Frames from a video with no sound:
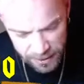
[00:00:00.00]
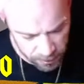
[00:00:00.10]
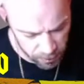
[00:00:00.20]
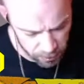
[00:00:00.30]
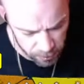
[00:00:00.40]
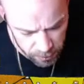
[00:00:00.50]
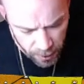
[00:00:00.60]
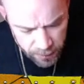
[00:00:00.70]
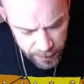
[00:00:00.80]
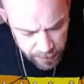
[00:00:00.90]
not
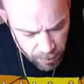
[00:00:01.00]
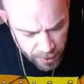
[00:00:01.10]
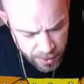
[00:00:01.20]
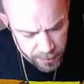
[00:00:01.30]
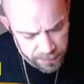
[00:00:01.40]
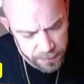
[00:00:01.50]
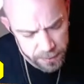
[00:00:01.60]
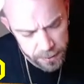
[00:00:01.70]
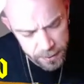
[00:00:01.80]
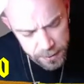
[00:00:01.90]
overly impressed with,
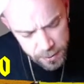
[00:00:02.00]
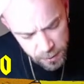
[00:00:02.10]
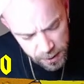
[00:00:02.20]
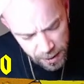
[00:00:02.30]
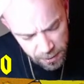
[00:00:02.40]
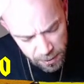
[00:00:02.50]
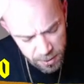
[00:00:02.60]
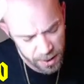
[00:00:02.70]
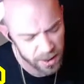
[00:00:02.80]
and it's the colour I was sort of like,